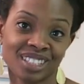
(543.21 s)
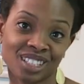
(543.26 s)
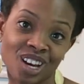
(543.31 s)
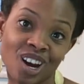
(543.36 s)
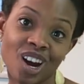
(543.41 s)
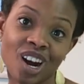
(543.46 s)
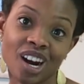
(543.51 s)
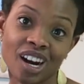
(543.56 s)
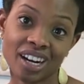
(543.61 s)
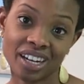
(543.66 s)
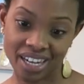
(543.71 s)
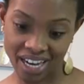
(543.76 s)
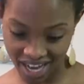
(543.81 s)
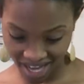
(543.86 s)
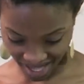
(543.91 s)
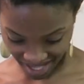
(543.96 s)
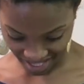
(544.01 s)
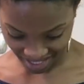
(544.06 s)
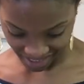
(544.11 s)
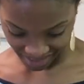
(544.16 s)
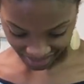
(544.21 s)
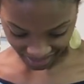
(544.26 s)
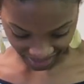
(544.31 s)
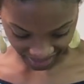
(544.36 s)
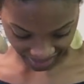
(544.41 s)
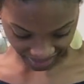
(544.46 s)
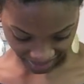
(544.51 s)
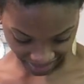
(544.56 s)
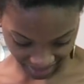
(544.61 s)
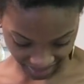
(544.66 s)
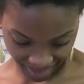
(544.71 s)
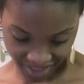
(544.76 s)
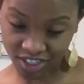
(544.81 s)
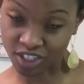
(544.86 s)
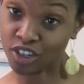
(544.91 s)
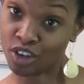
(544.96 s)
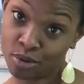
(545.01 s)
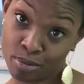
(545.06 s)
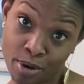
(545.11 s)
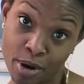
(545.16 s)
this card has
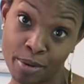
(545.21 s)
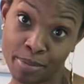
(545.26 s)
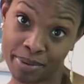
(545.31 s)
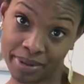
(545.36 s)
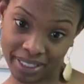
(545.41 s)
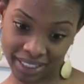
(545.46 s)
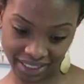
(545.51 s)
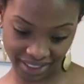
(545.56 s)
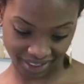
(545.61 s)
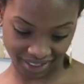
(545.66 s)
no purpose.